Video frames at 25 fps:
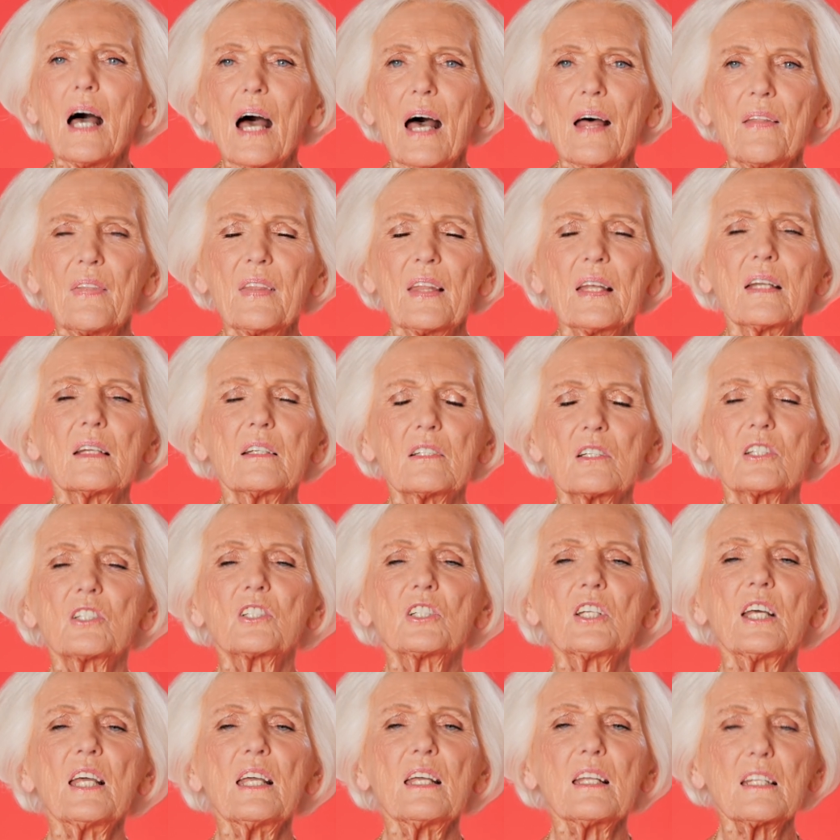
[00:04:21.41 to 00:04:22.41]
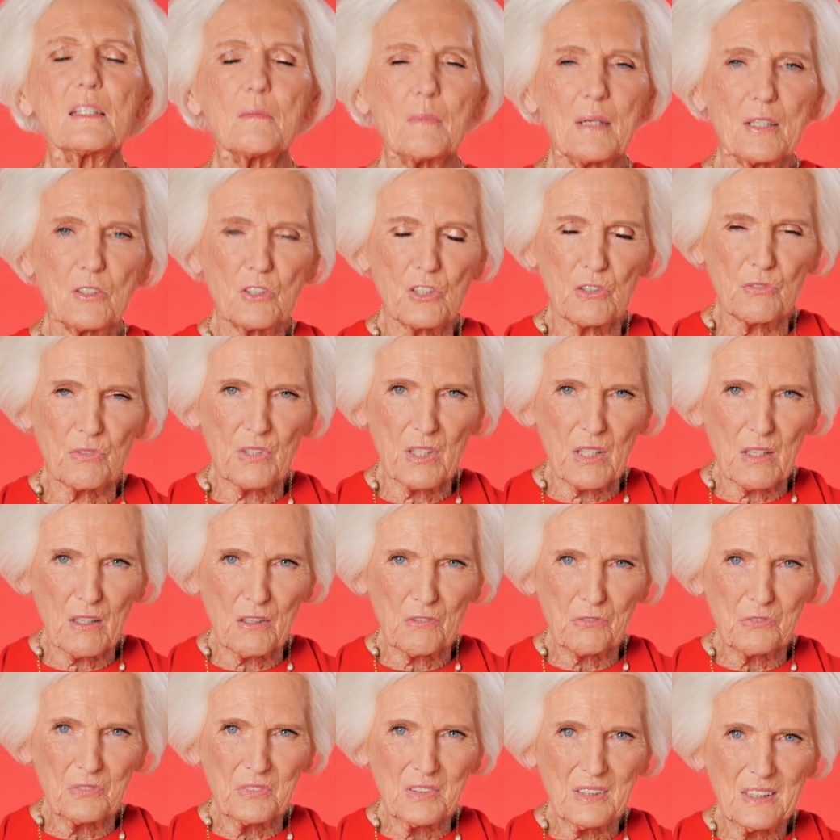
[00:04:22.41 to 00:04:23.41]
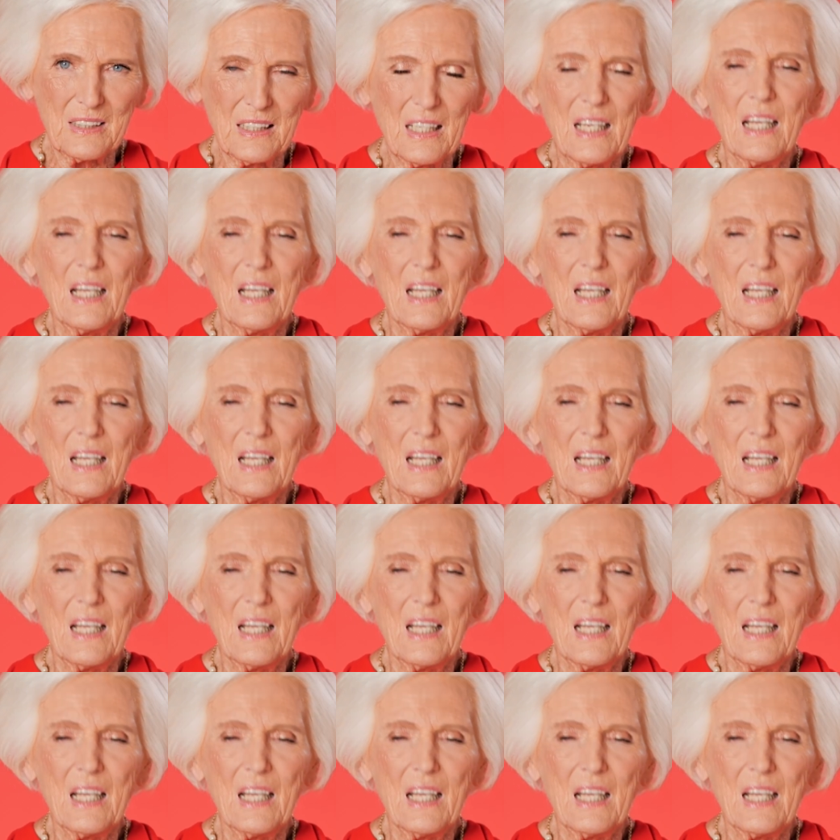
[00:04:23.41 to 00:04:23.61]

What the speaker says: and then take them out of the oven,